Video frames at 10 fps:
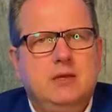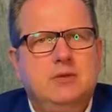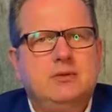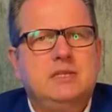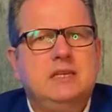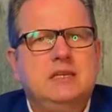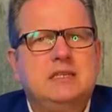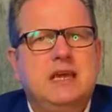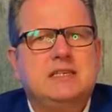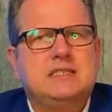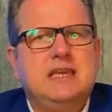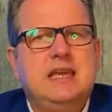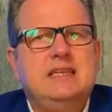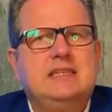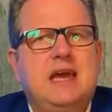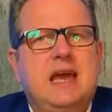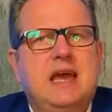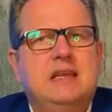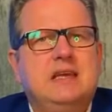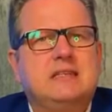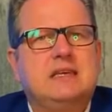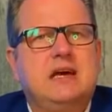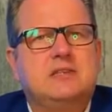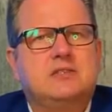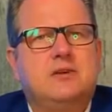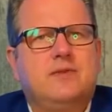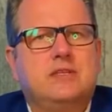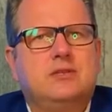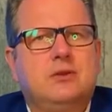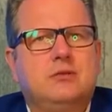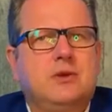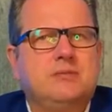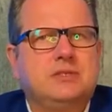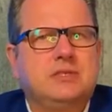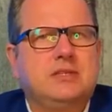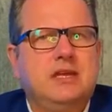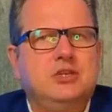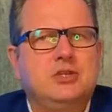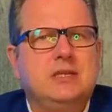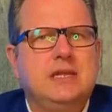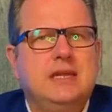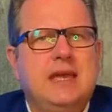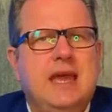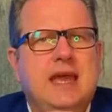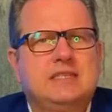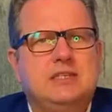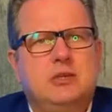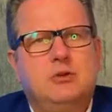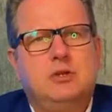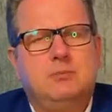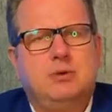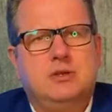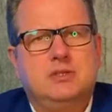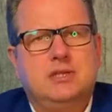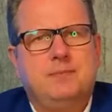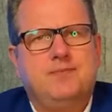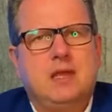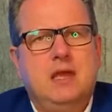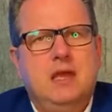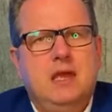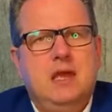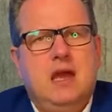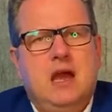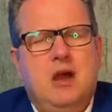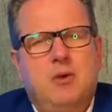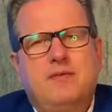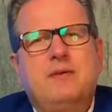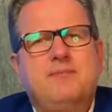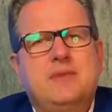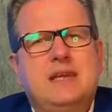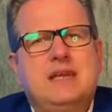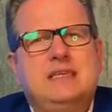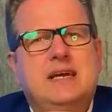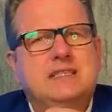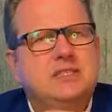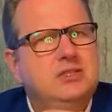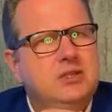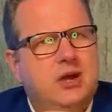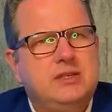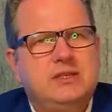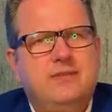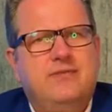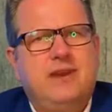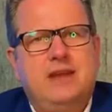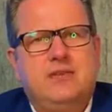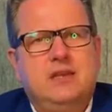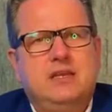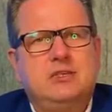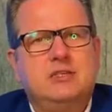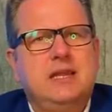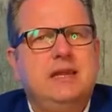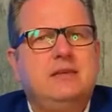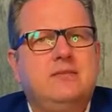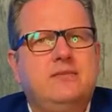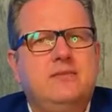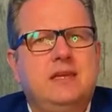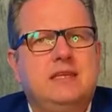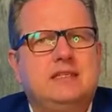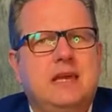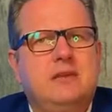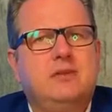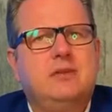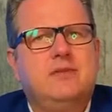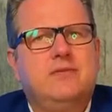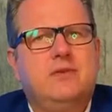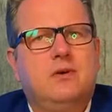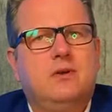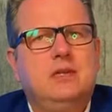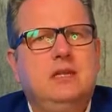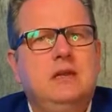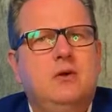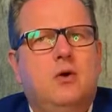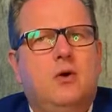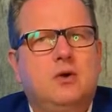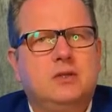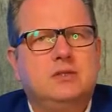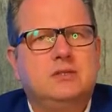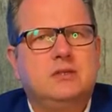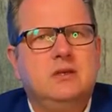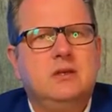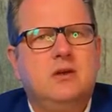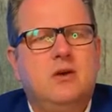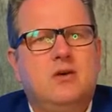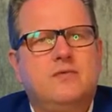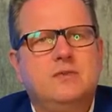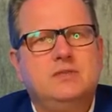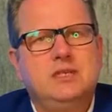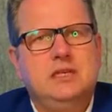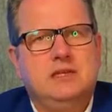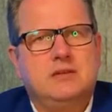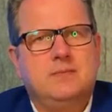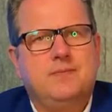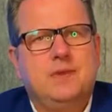New Zealand has inter alia tasks of external representation and security policy. However, it does not affect the legislative, executive, or legal orders of New Zealand.